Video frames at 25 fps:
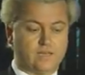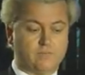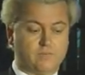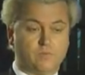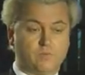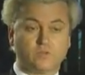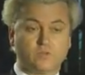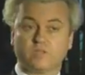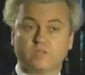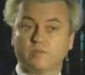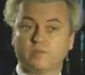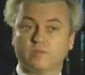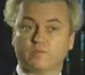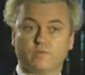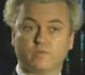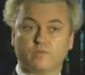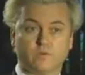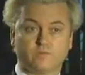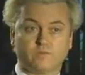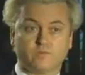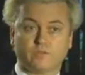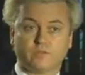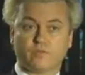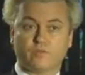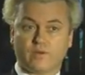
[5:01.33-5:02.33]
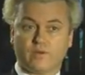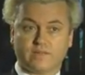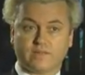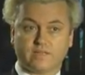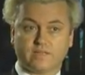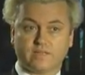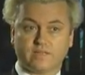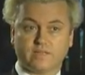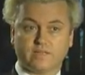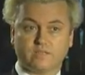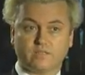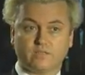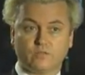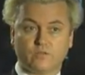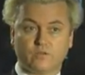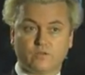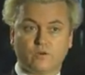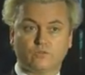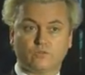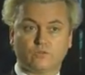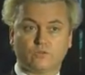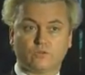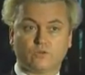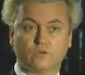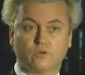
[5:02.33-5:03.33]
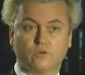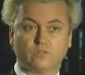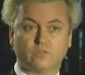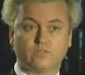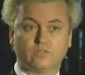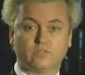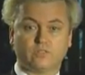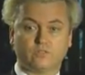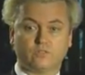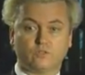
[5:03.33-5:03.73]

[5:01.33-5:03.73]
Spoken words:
Muslim groups threatening to go to court